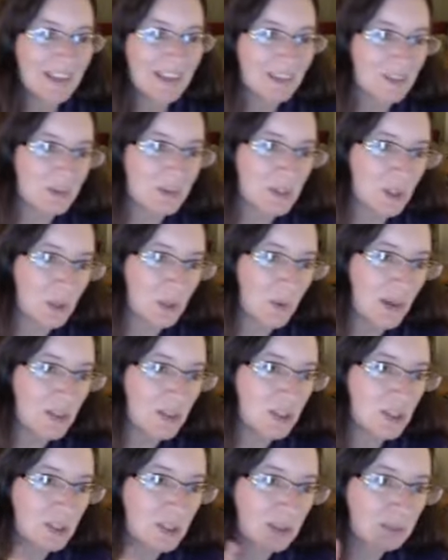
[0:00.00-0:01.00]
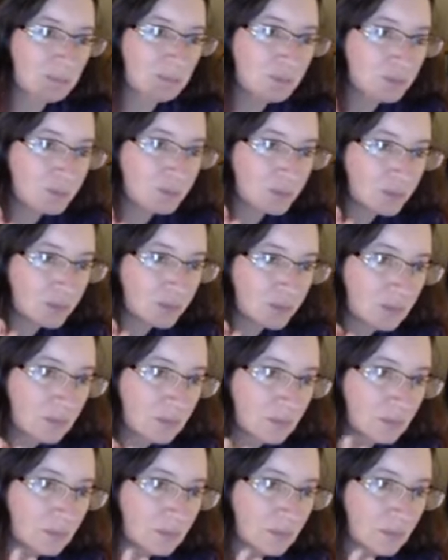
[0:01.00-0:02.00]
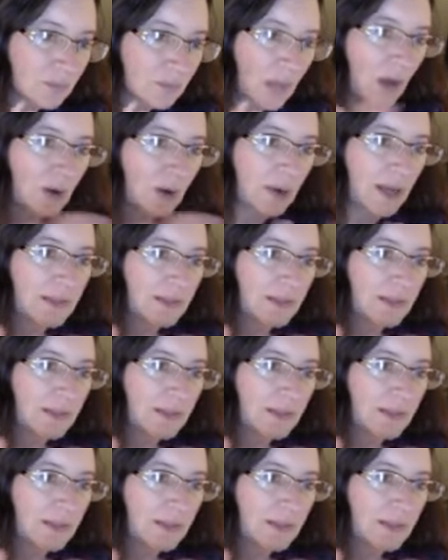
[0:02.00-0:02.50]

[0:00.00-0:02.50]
There's a question. Okay,